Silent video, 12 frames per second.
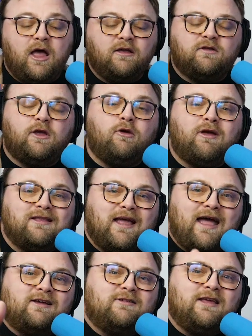is that you get
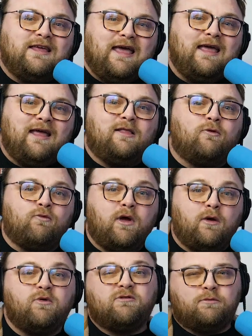to actually get in the
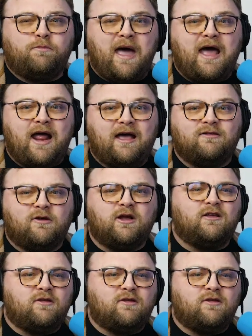ring, which is badass looking.